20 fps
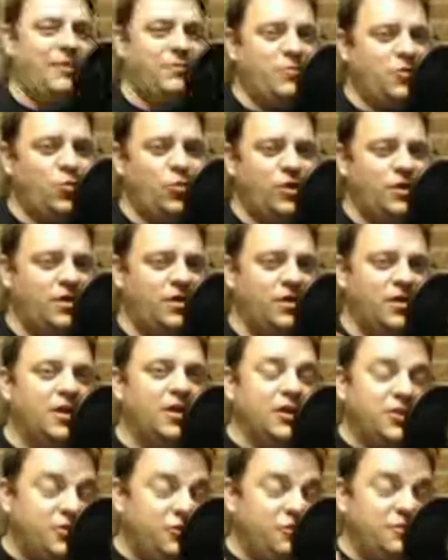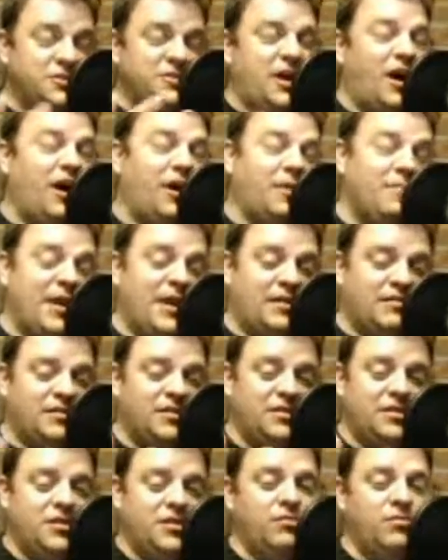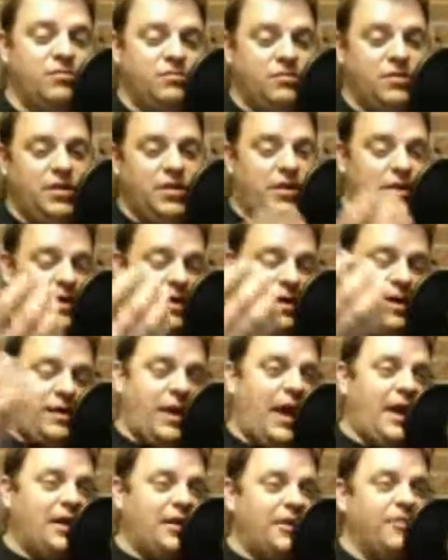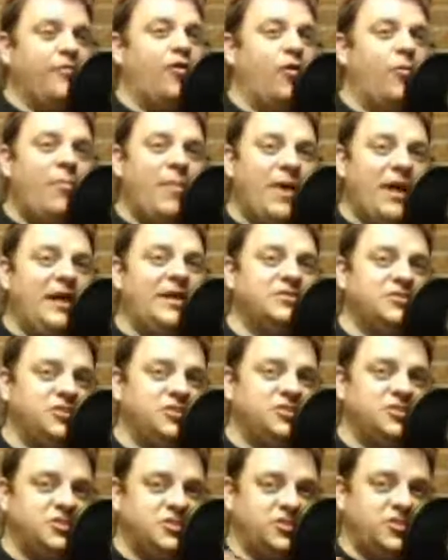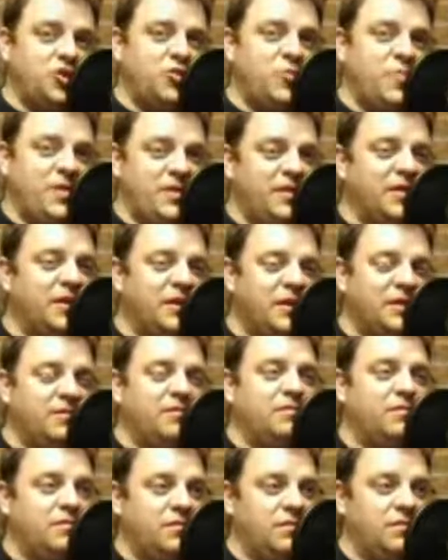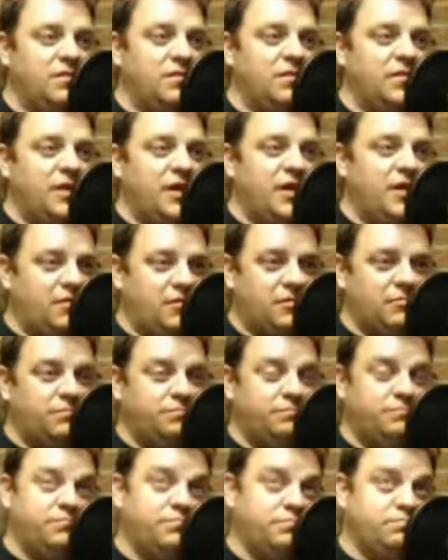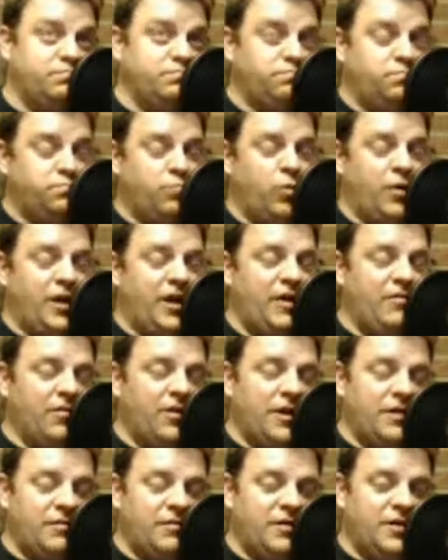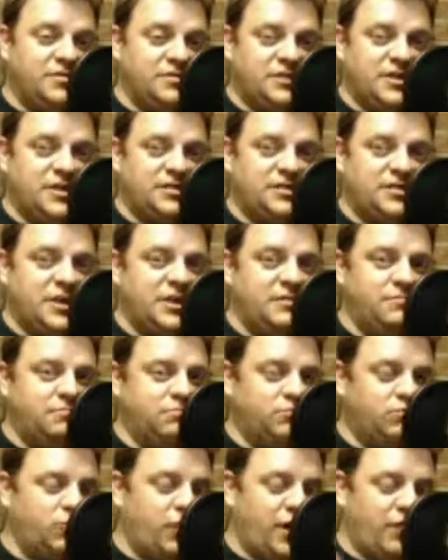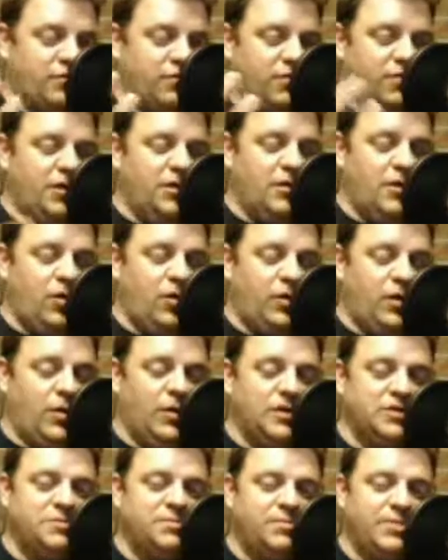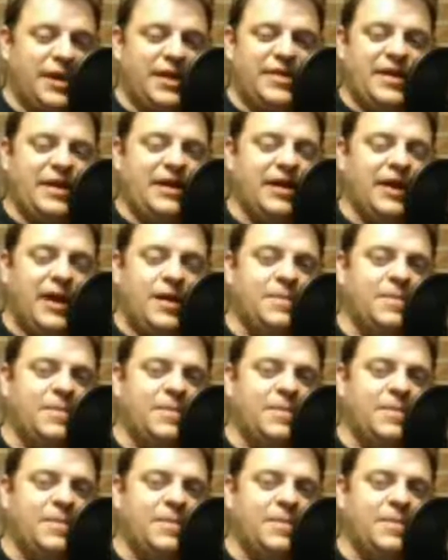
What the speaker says: You just automatically, 8-year-old me is just assuming that or whatever, yeah, 6, 8, whatever year old I was playing that game,